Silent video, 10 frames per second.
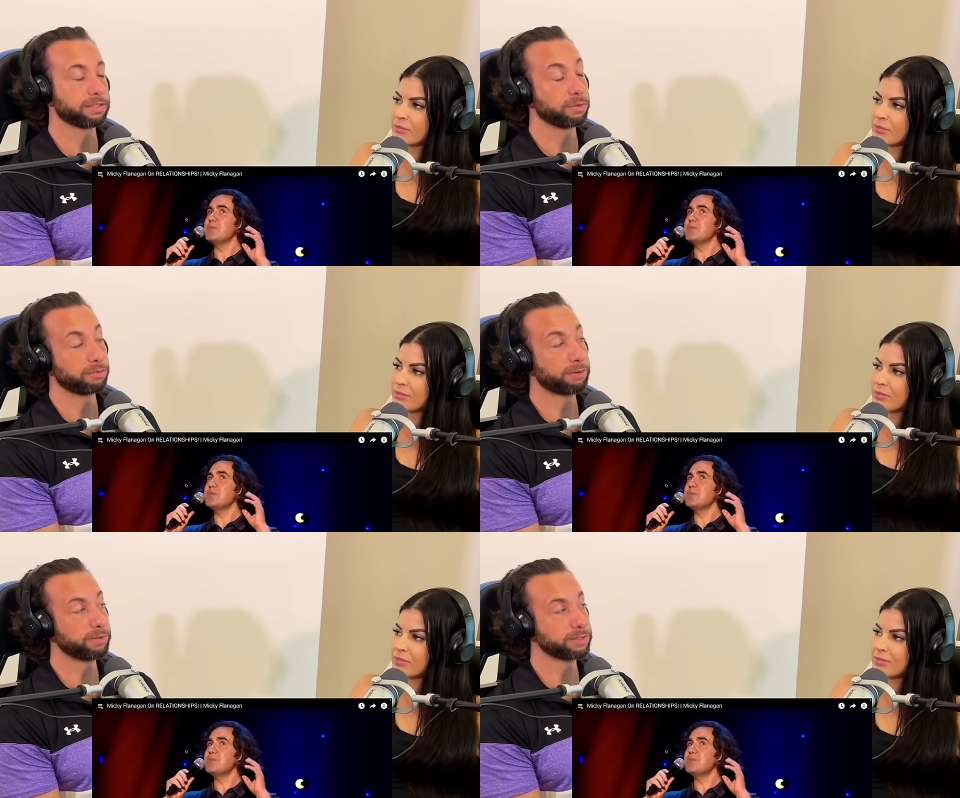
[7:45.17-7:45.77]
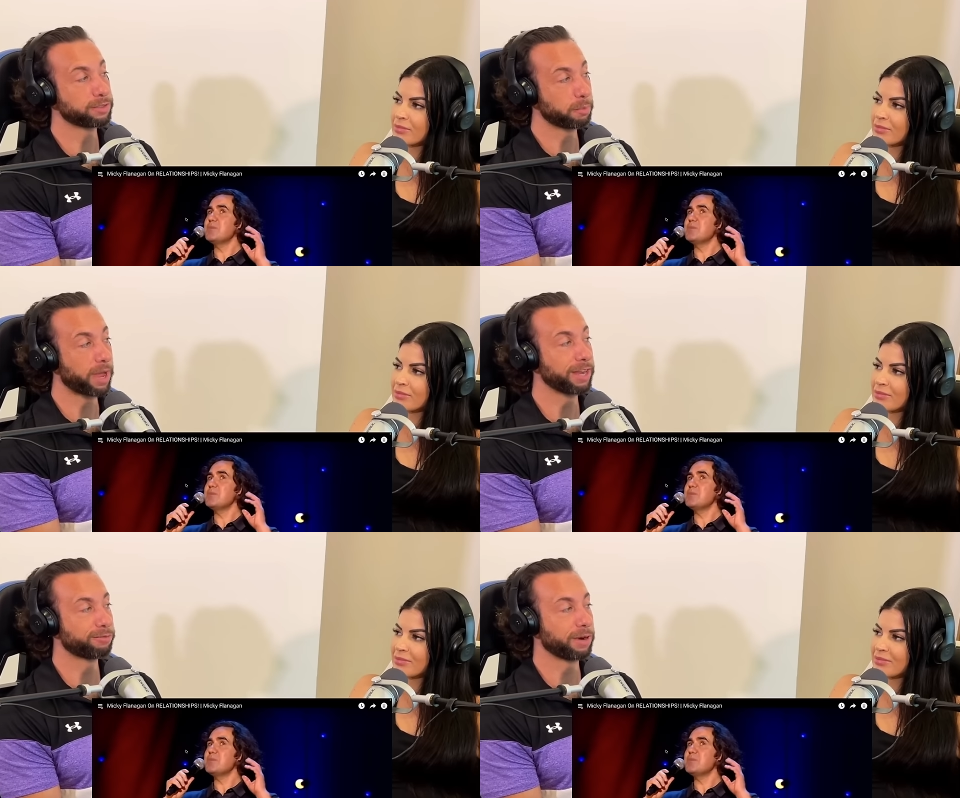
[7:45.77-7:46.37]
Speaker 1: So in reference to
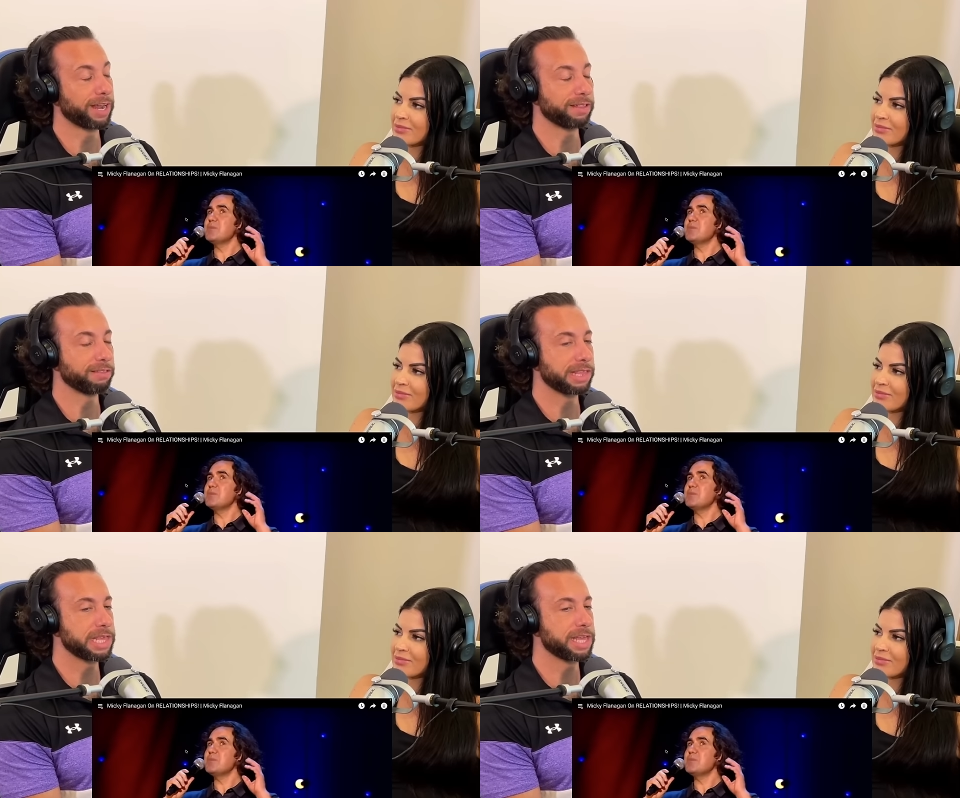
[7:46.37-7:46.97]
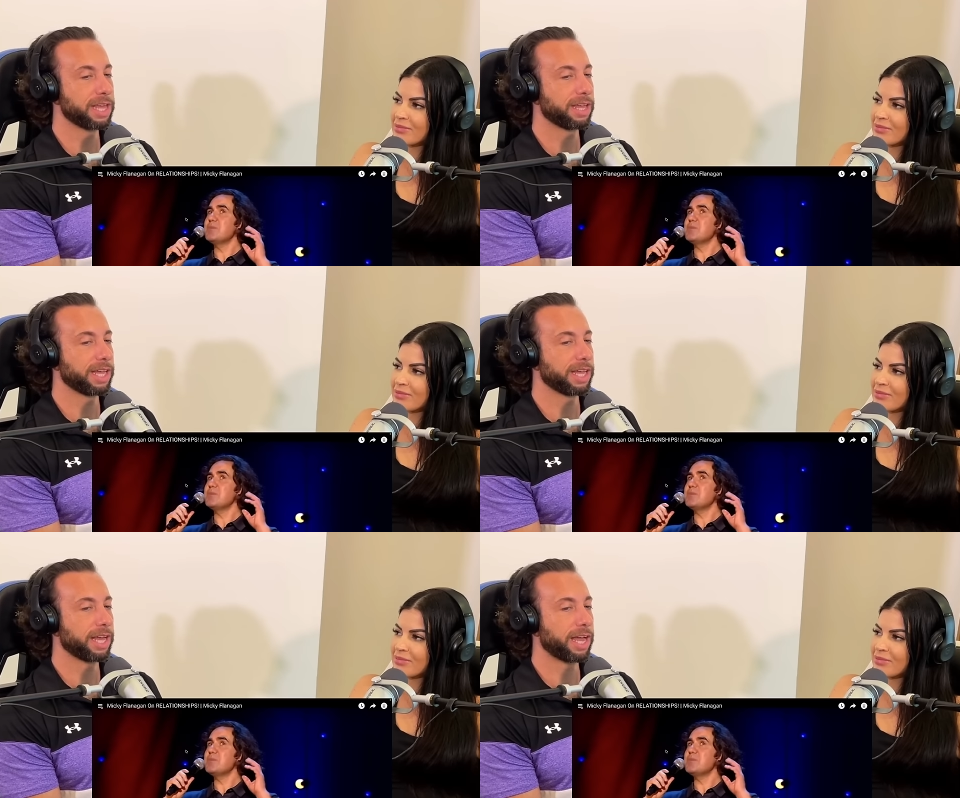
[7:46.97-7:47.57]
my friends,
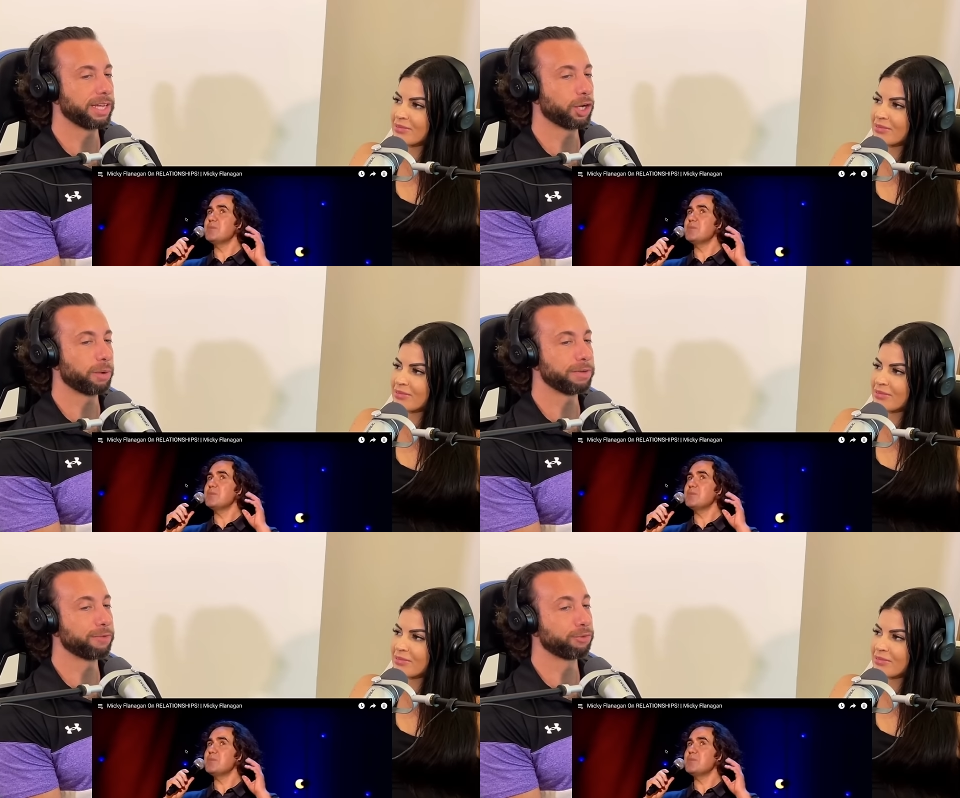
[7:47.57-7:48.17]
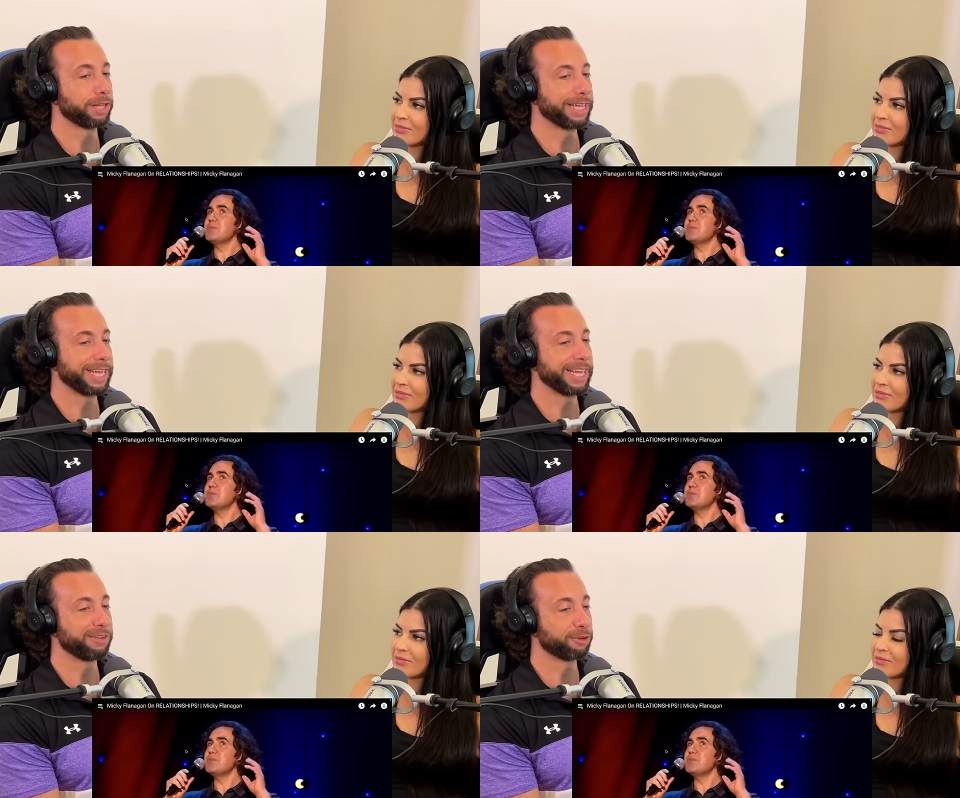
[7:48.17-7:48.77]
you know, I'm
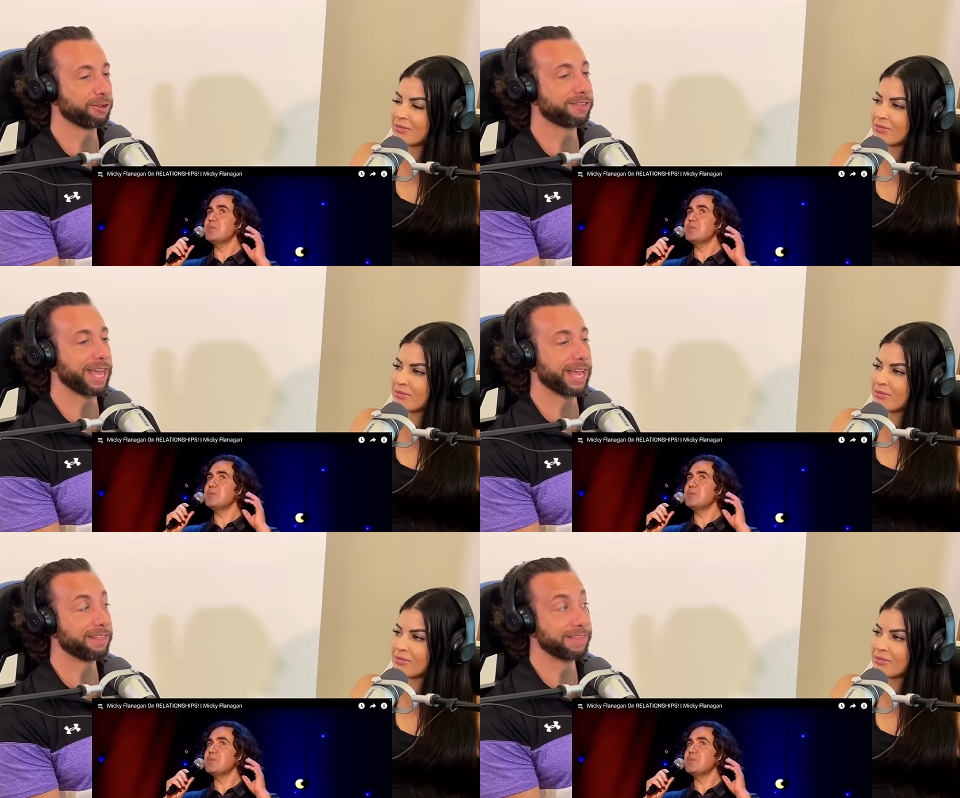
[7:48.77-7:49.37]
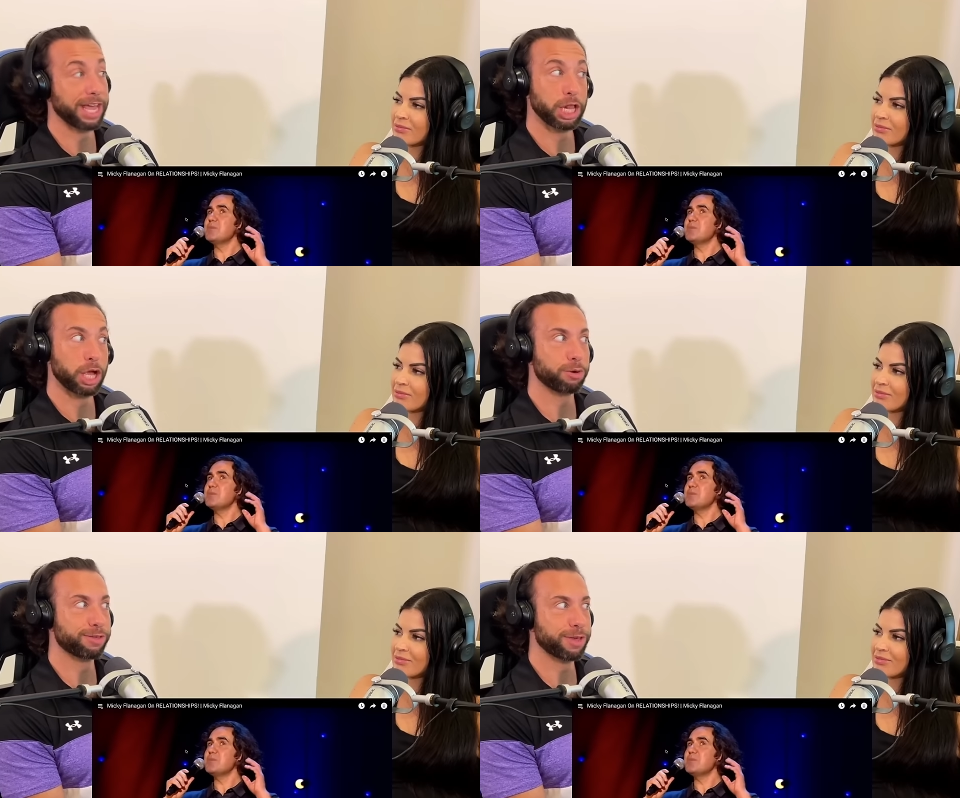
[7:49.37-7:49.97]
definitely if you're saying say
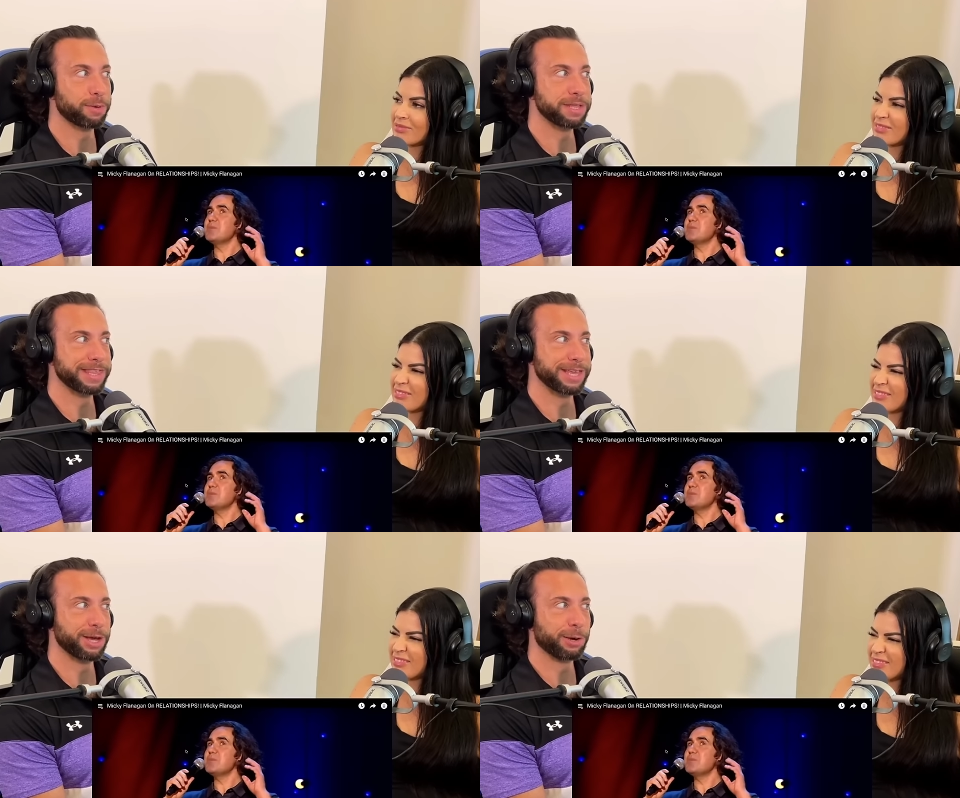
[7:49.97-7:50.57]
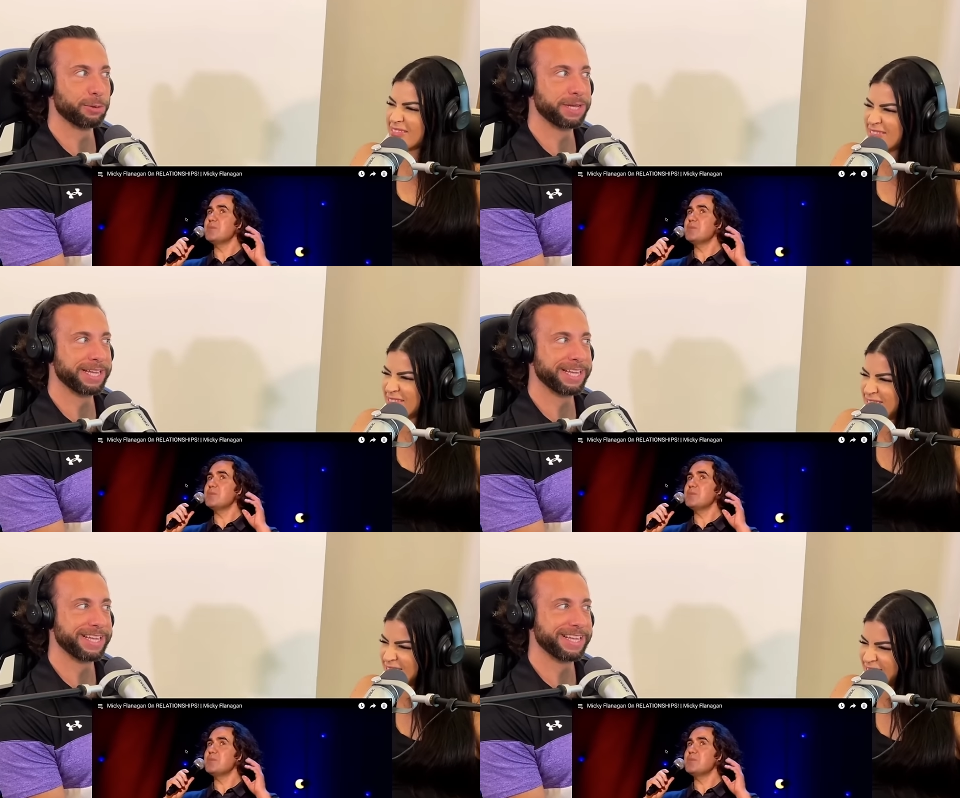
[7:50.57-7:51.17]
hello to so and so,